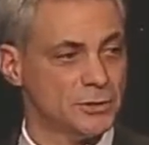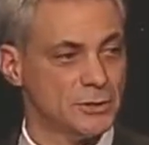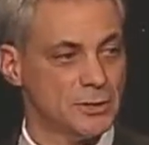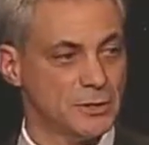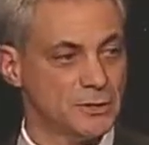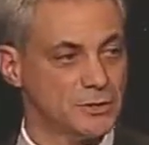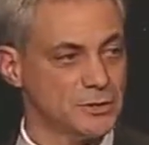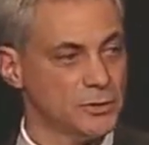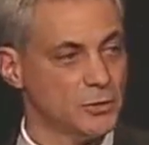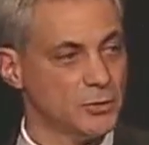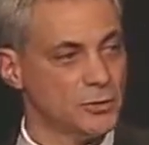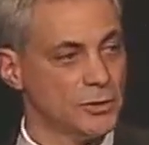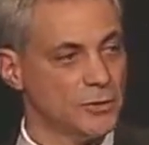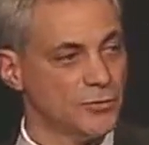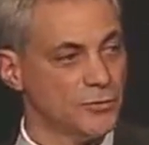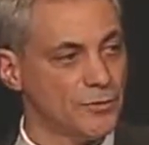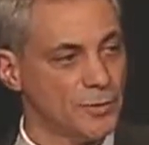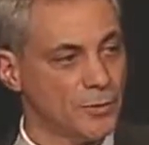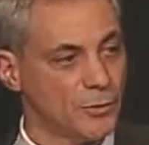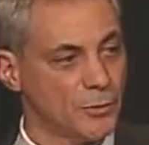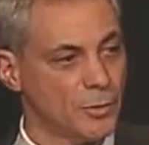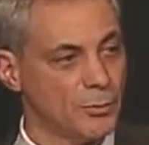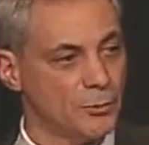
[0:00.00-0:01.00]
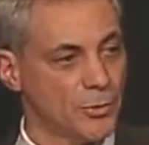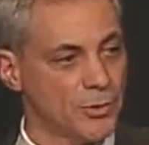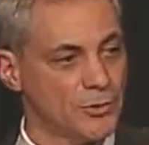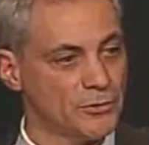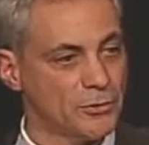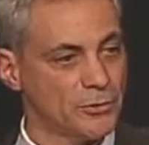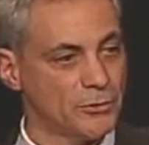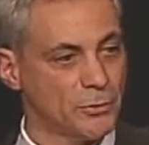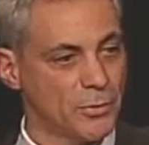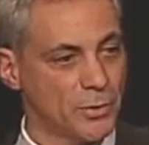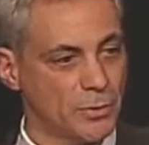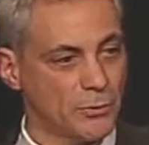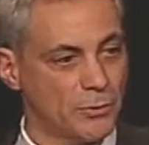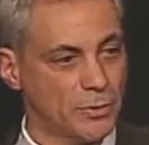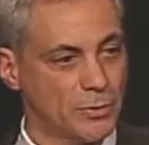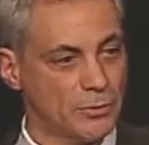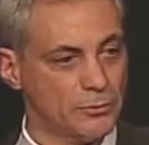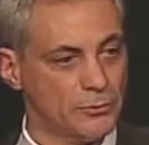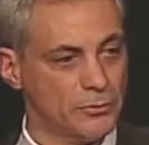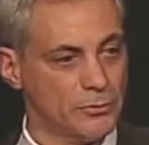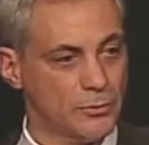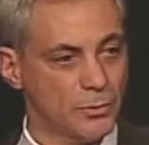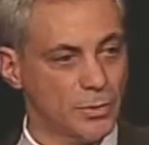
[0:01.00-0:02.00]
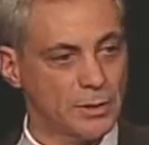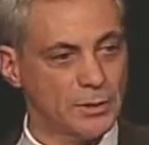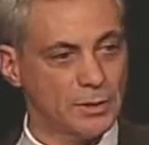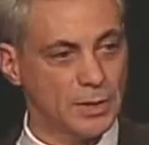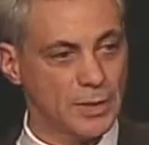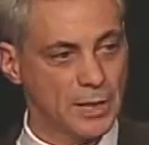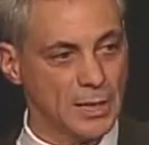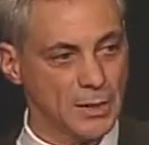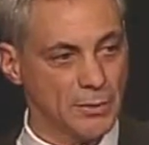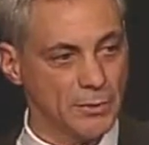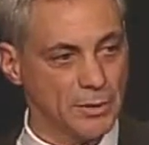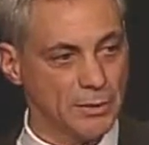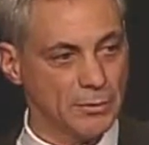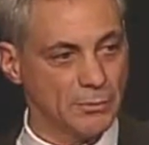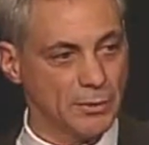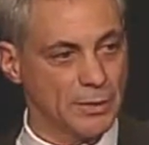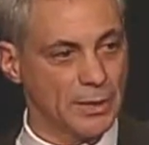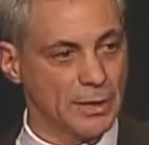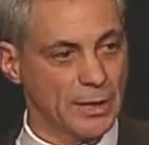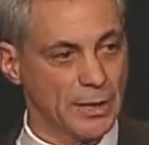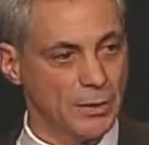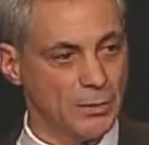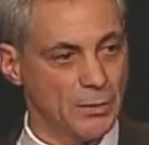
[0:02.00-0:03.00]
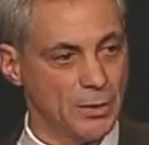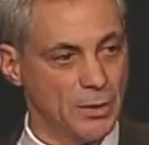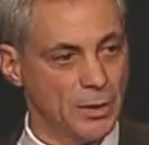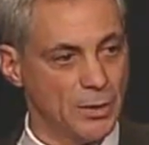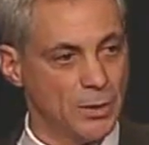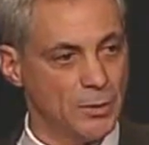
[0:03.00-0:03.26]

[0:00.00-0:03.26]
That's no different than what President Preckwinkle is doing at the county right now,